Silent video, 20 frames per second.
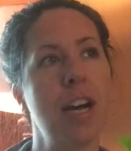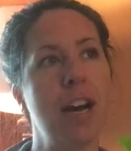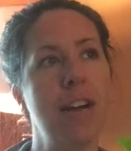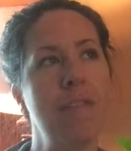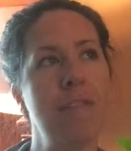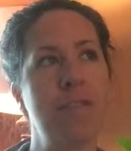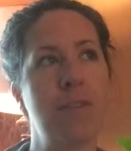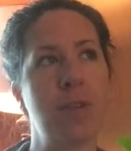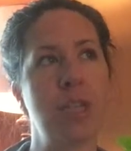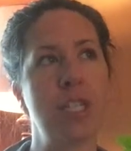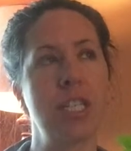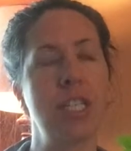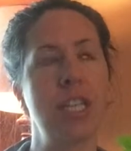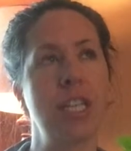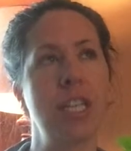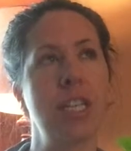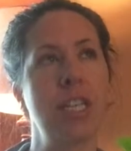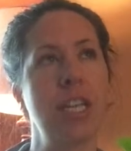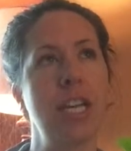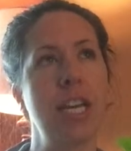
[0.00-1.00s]

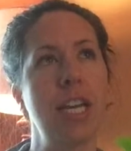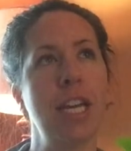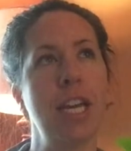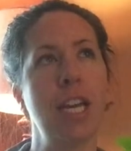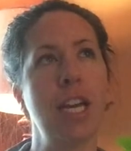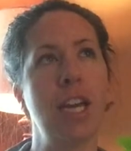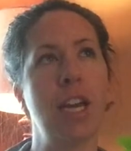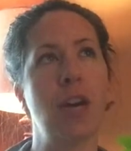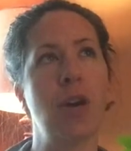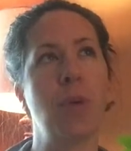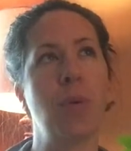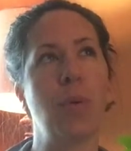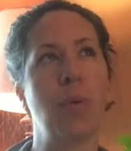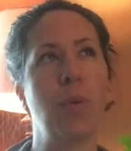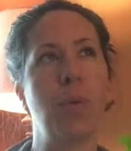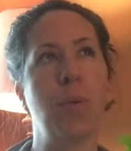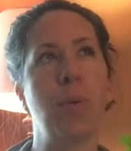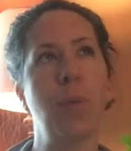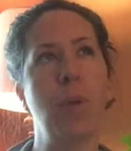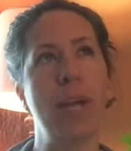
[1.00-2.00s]
Unfortunately,
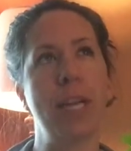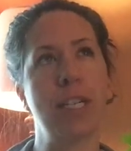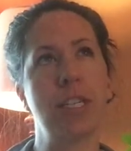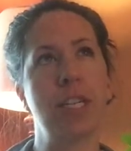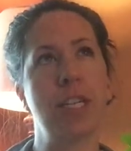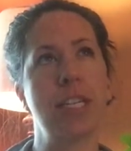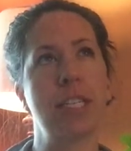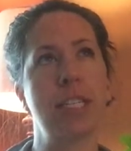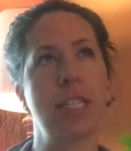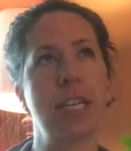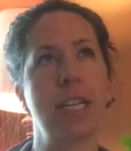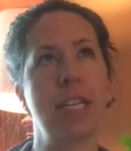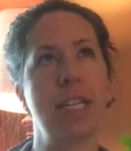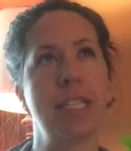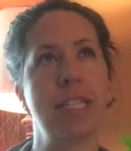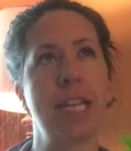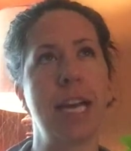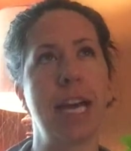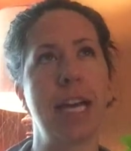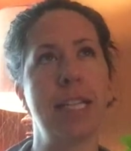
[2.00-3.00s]

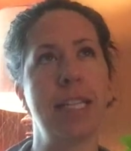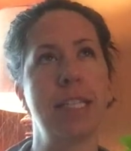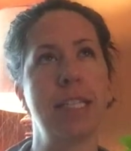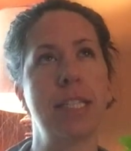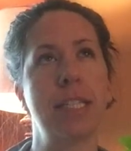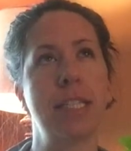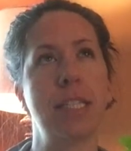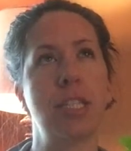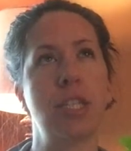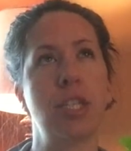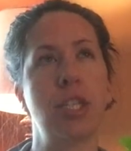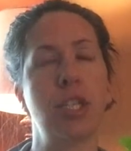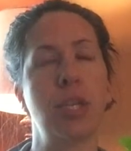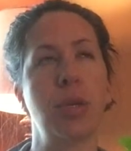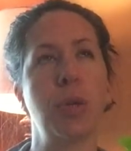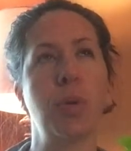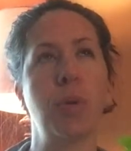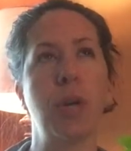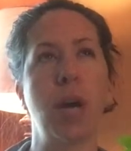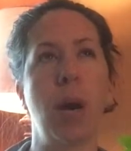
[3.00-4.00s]
waitressing tends
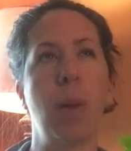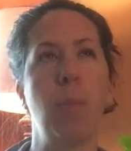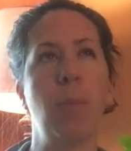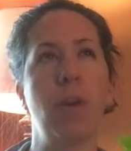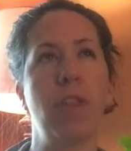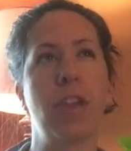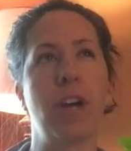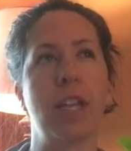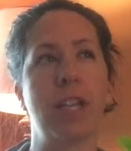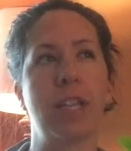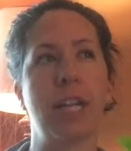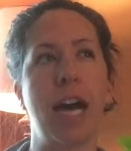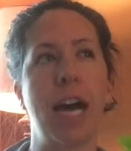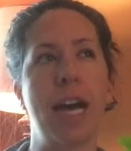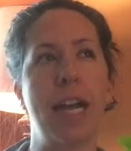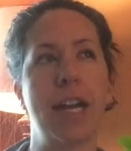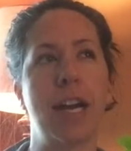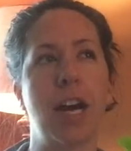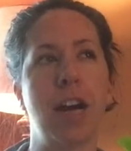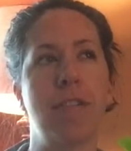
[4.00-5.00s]
to come with a
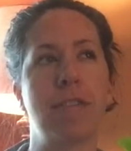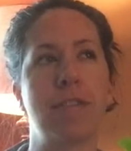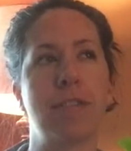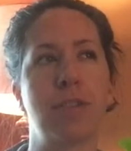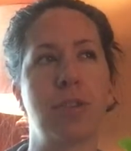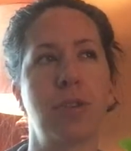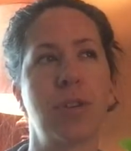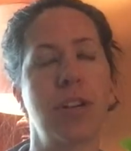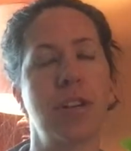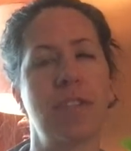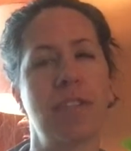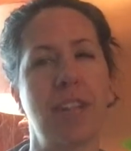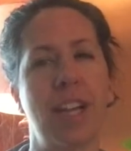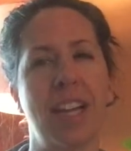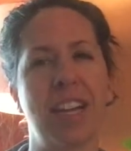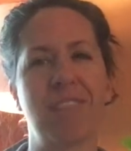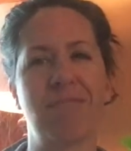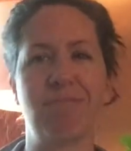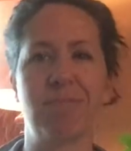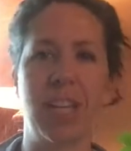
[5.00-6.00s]
lot of sort of
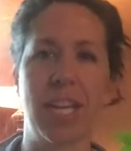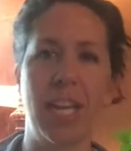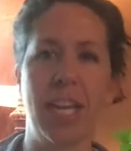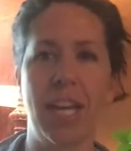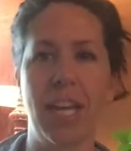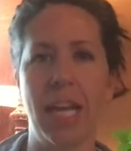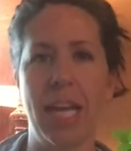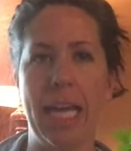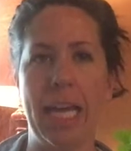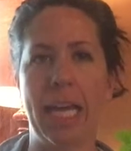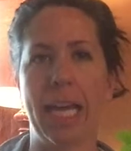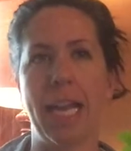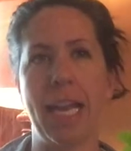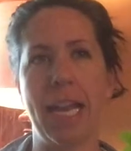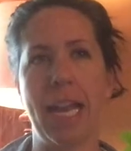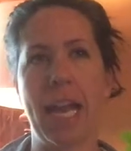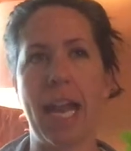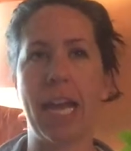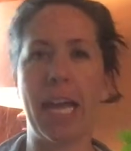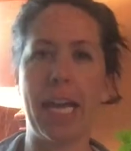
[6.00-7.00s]
like
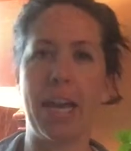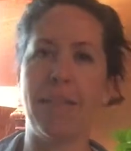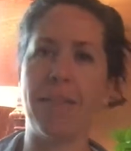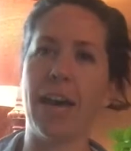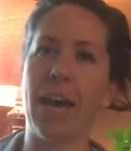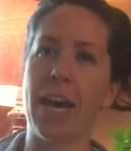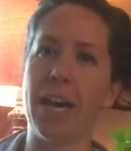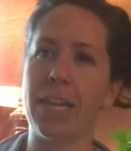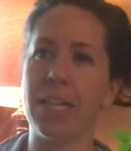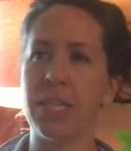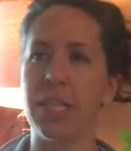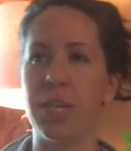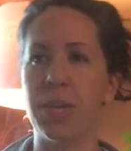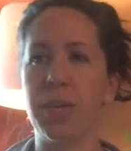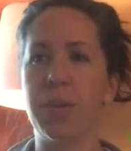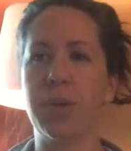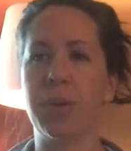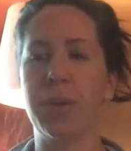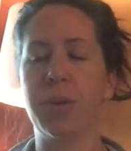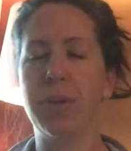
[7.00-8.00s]
negative
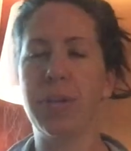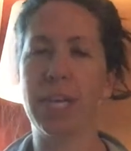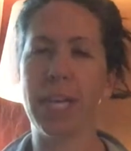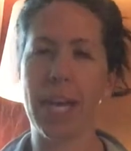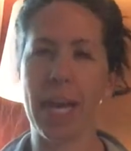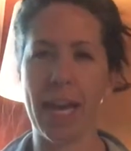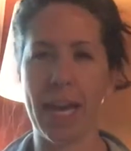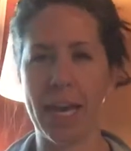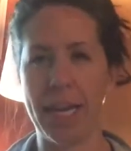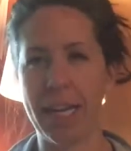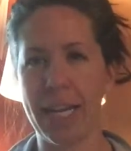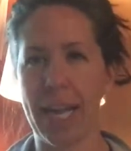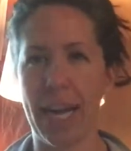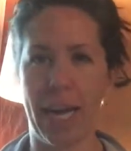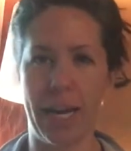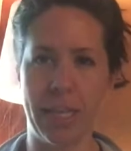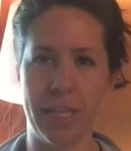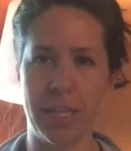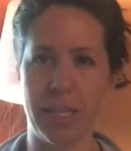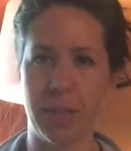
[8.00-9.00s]
attitude, catty
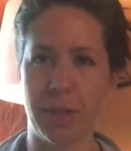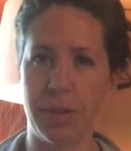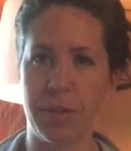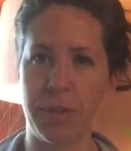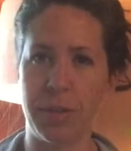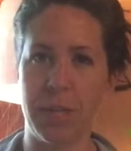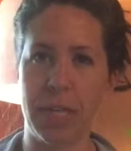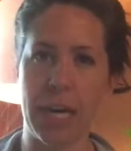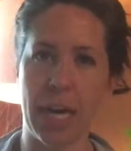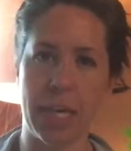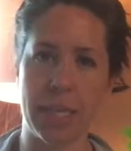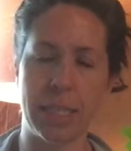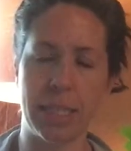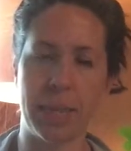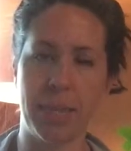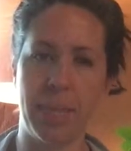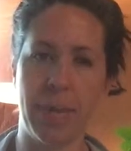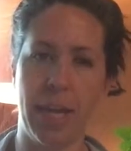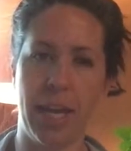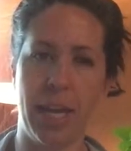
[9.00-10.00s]
attitude,
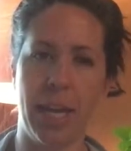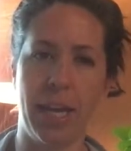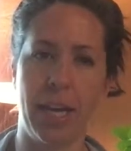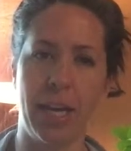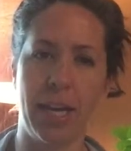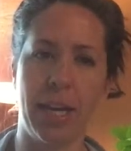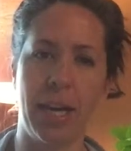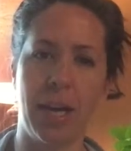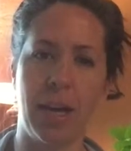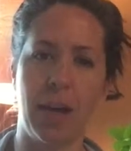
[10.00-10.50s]
gossiping,